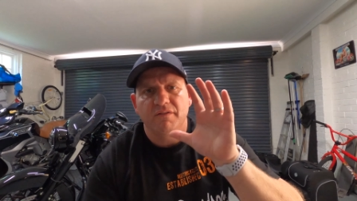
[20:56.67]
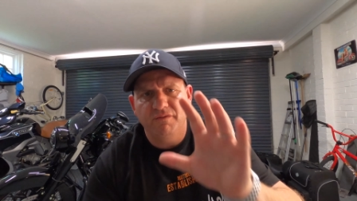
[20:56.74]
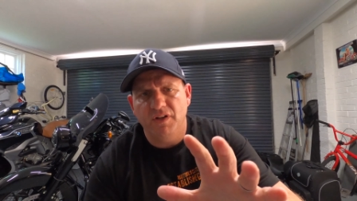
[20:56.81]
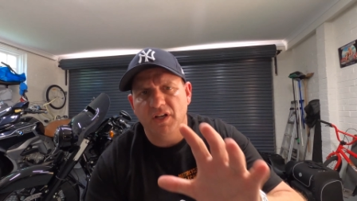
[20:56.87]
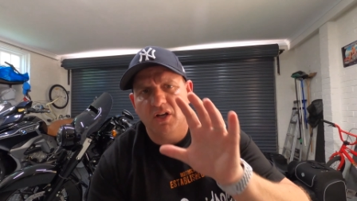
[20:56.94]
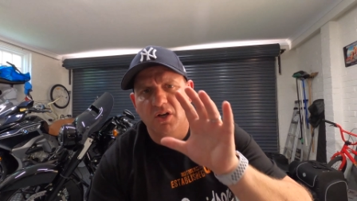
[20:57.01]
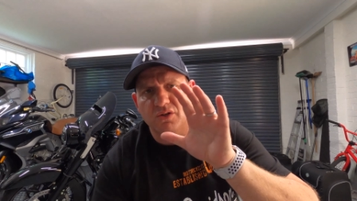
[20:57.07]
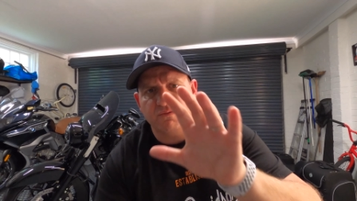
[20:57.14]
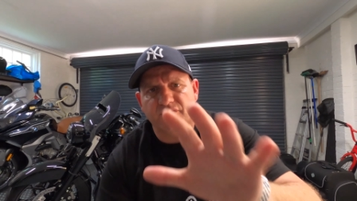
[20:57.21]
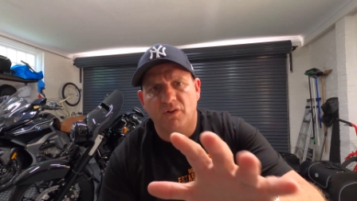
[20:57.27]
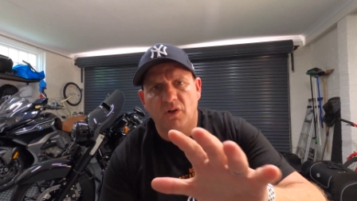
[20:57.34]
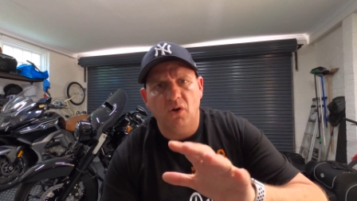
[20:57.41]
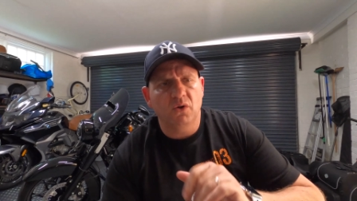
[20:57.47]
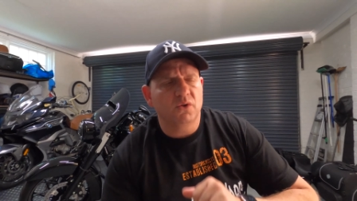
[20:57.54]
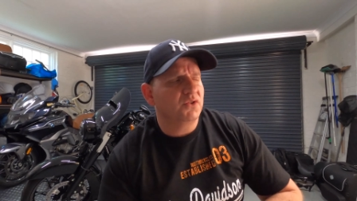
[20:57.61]
videos,
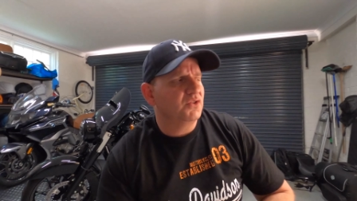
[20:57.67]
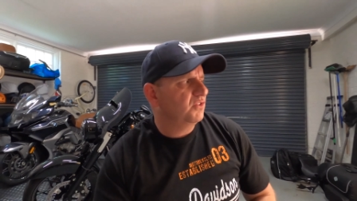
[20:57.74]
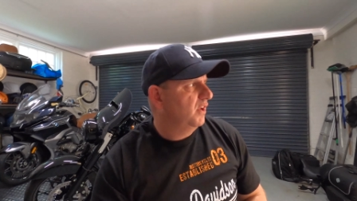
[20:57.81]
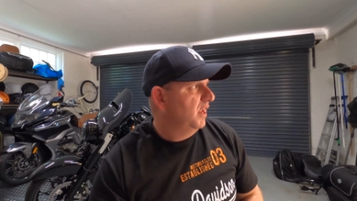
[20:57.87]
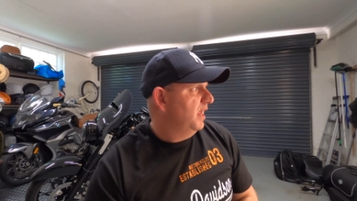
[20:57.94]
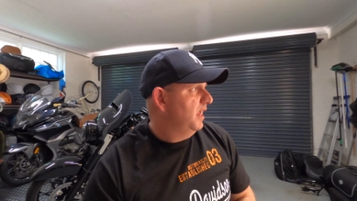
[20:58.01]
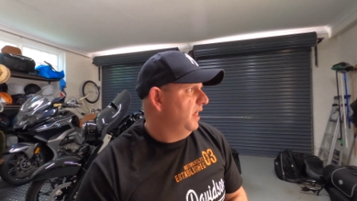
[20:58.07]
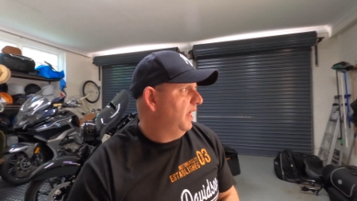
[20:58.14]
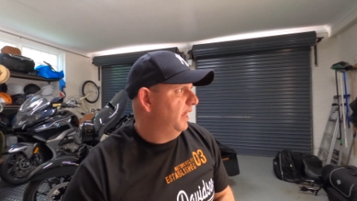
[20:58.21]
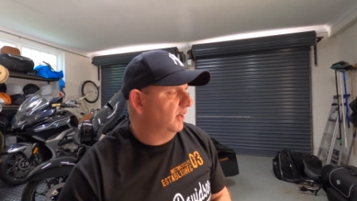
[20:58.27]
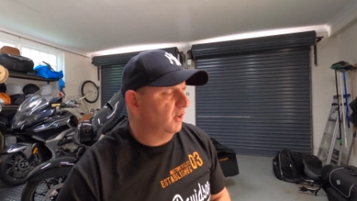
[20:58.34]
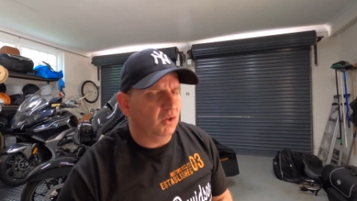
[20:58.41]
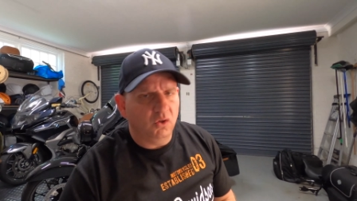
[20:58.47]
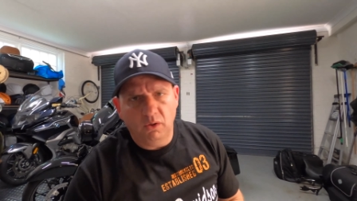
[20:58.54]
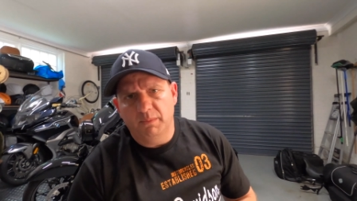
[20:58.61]
vlogs,
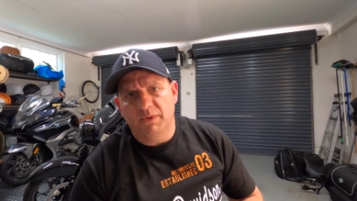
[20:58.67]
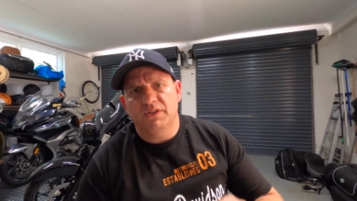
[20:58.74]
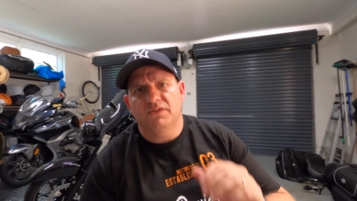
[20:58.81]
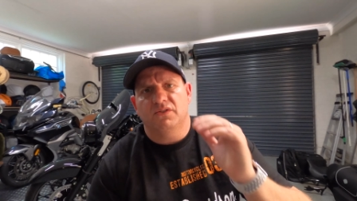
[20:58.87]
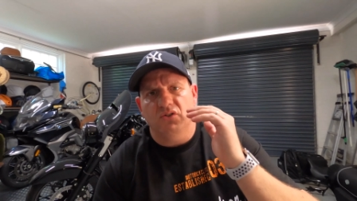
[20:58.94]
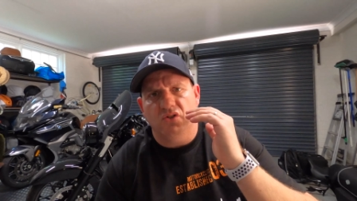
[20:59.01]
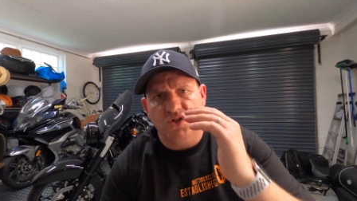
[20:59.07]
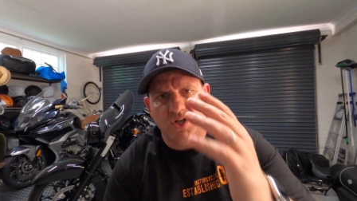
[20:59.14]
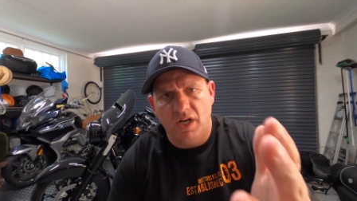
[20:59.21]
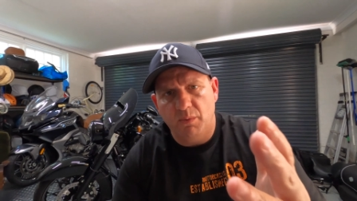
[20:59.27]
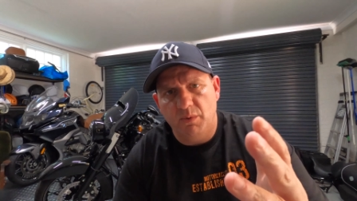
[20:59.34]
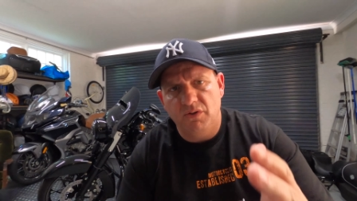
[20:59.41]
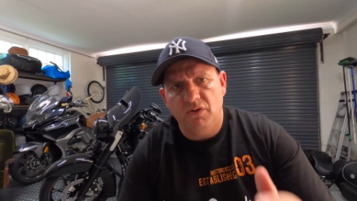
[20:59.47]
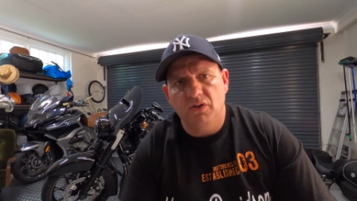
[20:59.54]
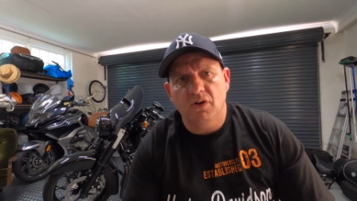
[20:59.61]
and kilometers to share
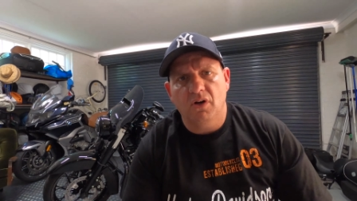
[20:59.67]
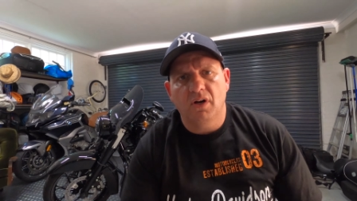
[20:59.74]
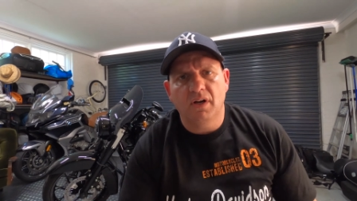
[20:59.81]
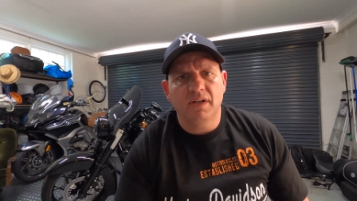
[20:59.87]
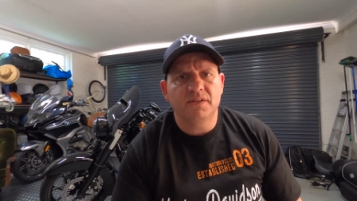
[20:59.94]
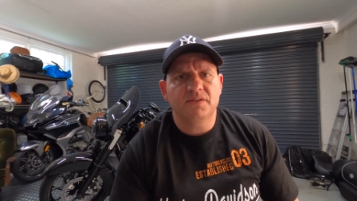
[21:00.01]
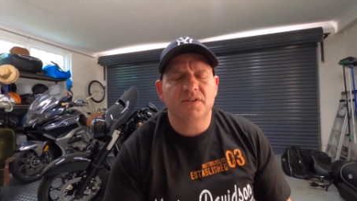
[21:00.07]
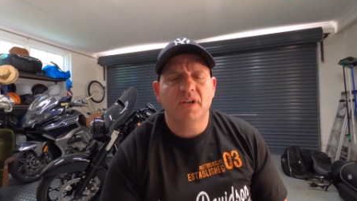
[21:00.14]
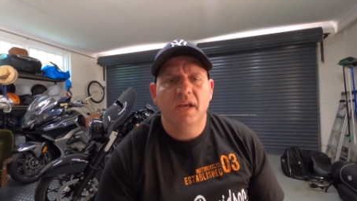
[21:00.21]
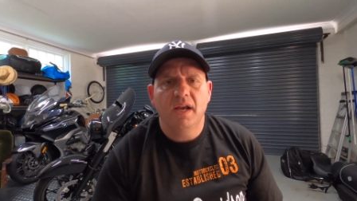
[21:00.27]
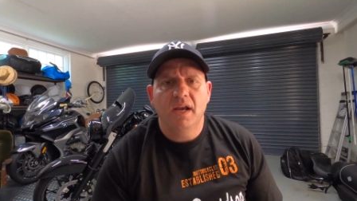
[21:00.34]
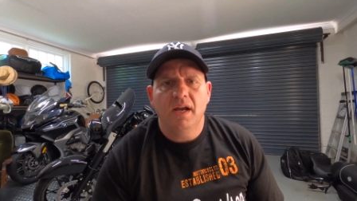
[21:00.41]
with you guys.